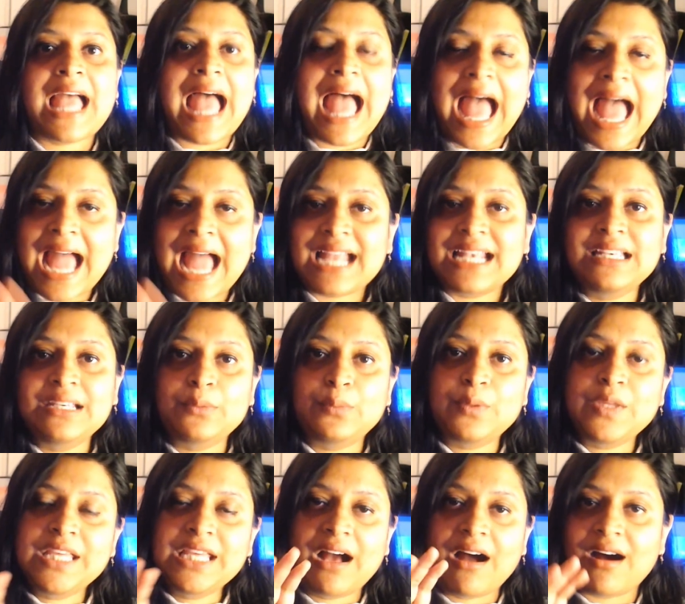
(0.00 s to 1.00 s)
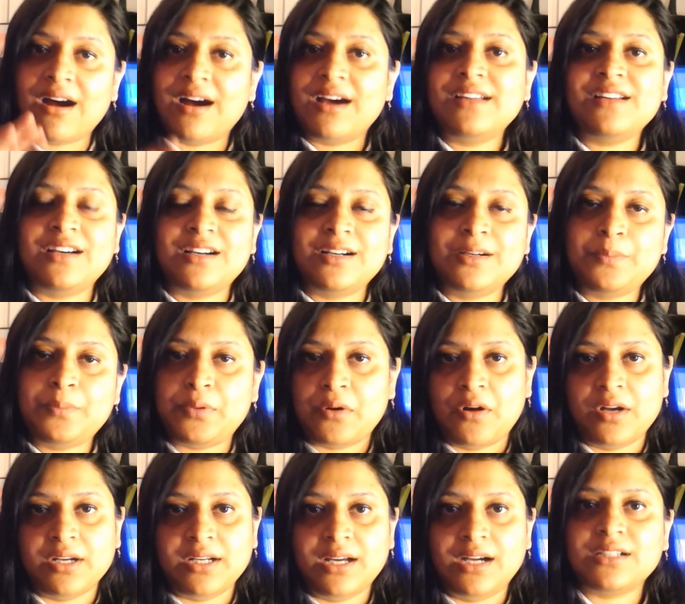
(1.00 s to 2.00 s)
and we are a
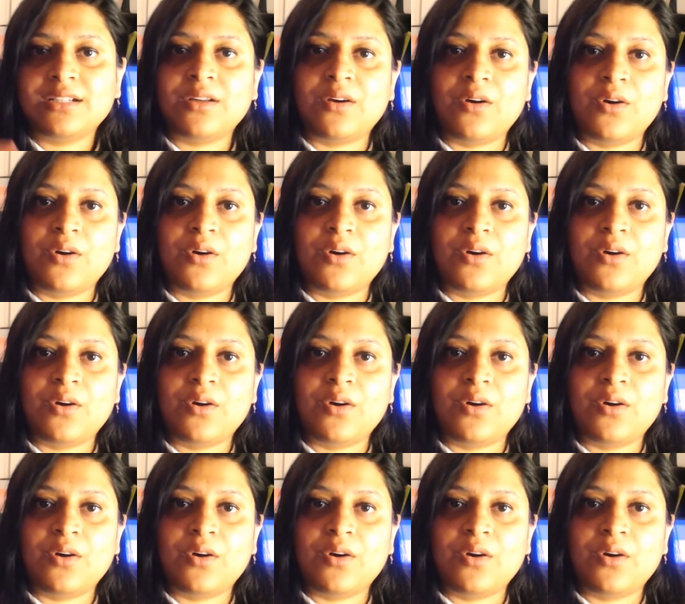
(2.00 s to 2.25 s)
product,